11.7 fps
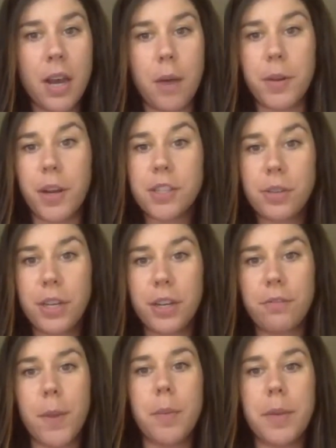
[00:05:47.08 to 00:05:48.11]
Um, we also
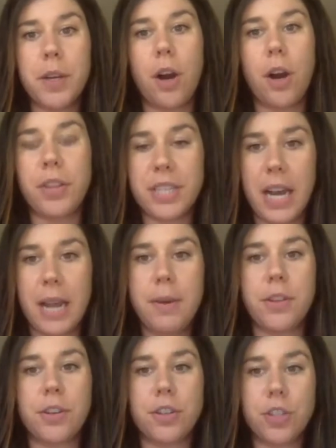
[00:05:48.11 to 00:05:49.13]
hear from the women all the
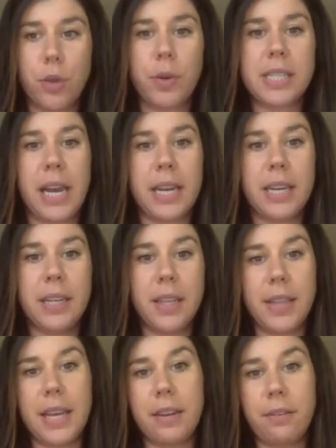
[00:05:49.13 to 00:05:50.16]
time that they're so
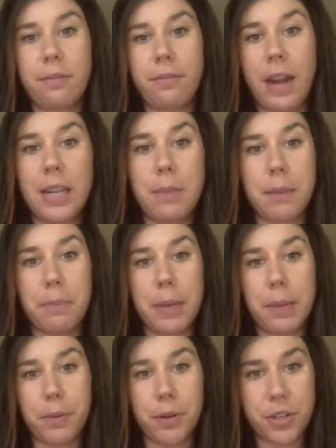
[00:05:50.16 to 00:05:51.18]
excited that they can finally make
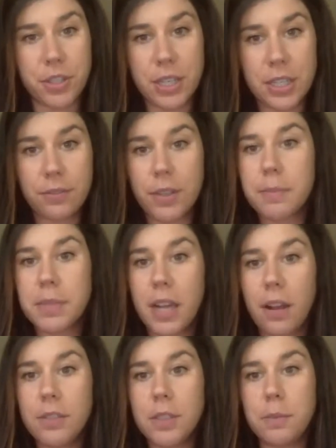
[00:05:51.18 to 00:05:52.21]
big purchases for
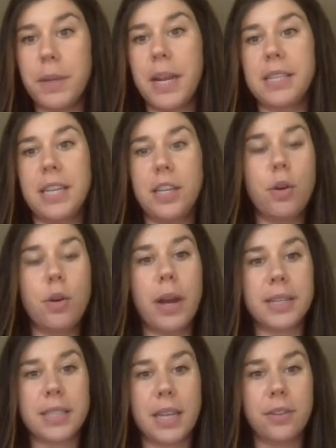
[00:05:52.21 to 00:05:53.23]
themselves because they know how
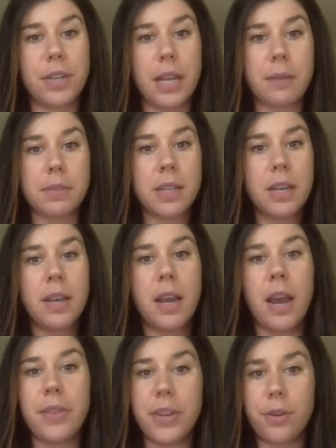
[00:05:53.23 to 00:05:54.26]
to sign their names
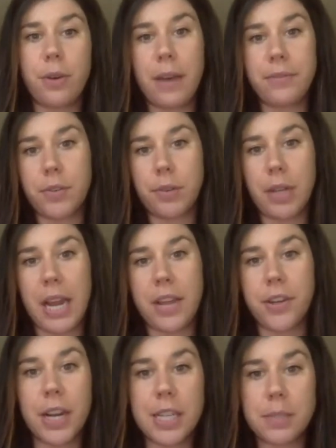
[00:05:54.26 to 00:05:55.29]
and they don't have to rely on
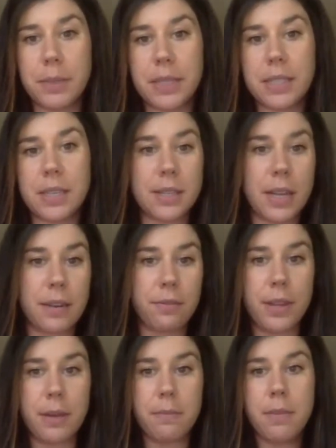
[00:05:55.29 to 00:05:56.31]
their husbands to sign
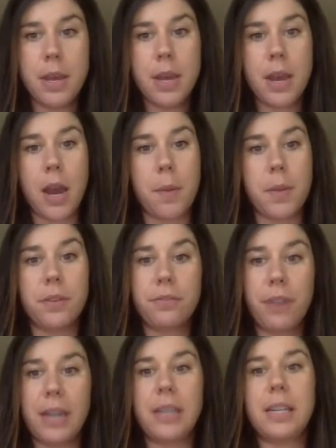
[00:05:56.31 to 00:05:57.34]
for them. Um, and they're
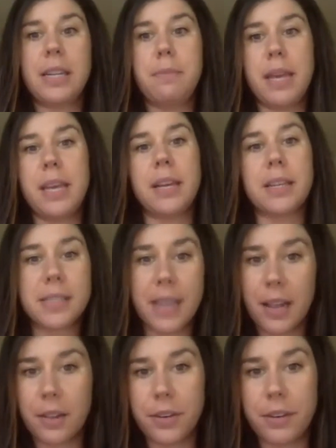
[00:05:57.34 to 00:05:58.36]
finally making a
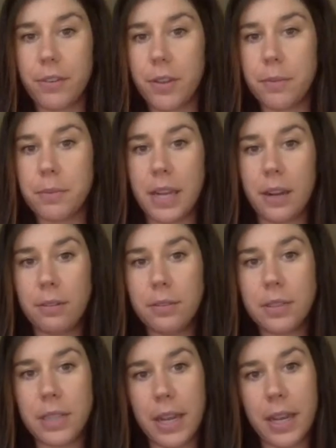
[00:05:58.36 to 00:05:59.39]
salary for
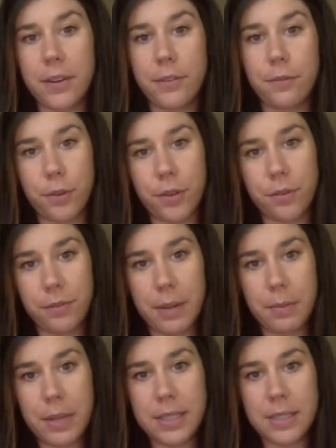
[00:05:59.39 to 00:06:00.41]
themselves and for their
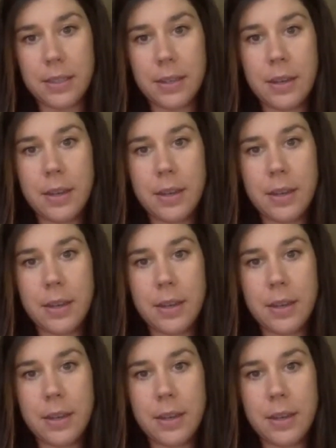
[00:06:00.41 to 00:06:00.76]
families.